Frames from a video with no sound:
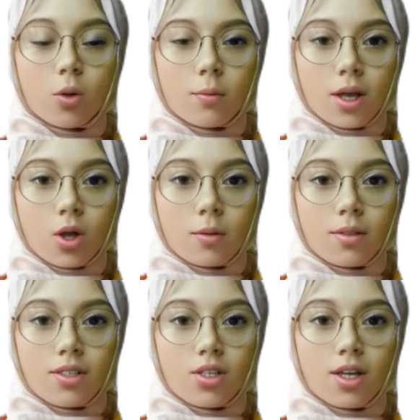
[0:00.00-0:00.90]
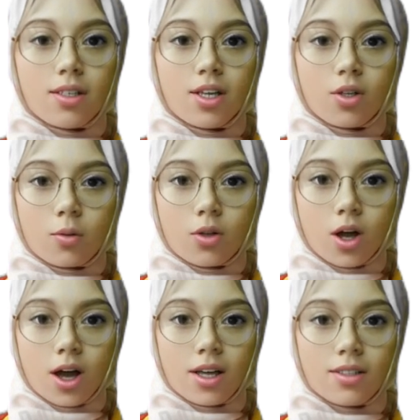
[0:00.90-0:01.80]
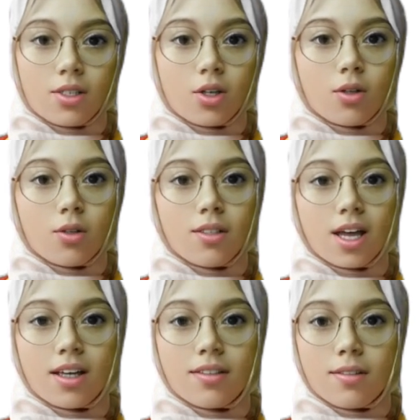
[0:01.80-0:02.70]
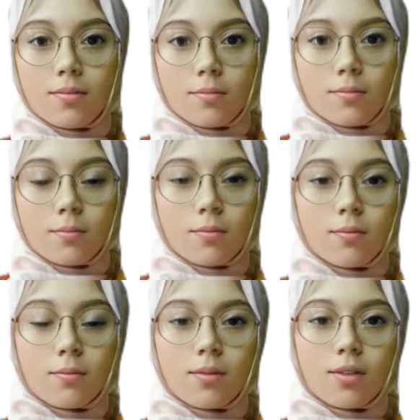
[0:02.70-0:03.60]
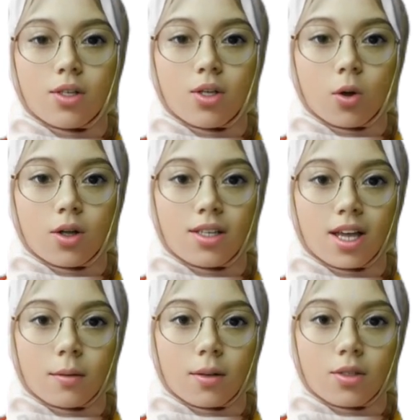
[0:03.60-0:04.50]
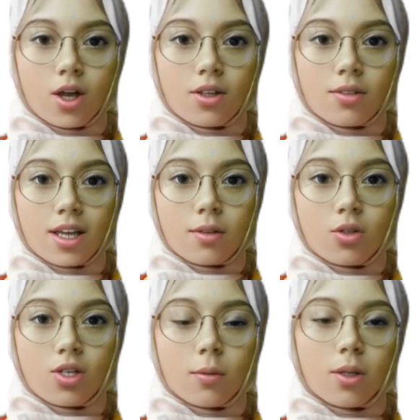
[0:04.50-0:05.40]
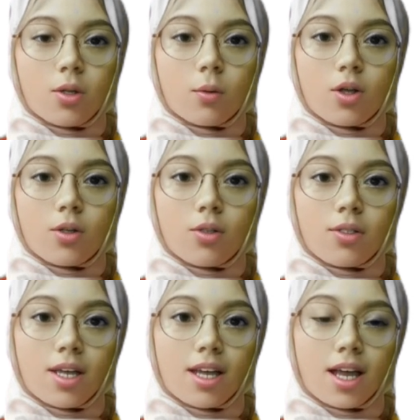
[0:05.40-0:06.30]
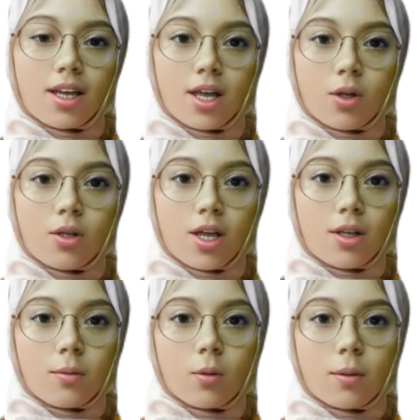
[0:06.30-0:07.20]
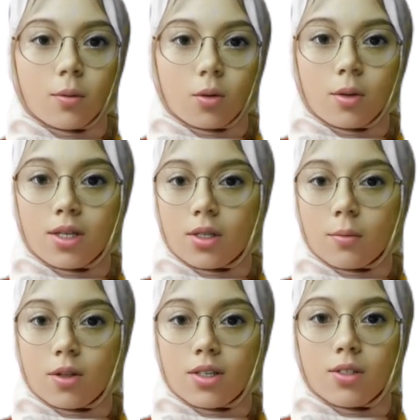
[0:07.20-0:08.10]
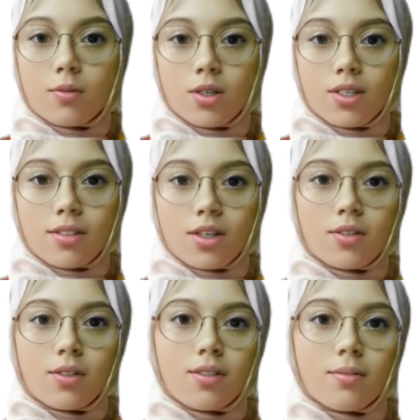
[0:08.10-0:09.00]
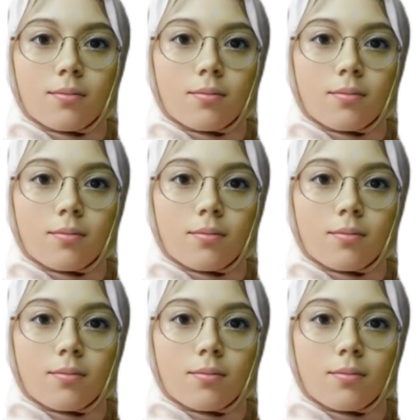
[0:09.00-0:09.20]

or make your message easier for your audience to understand. Stories can make the content of your speech more interesting and can create a more memorable experience for listeners.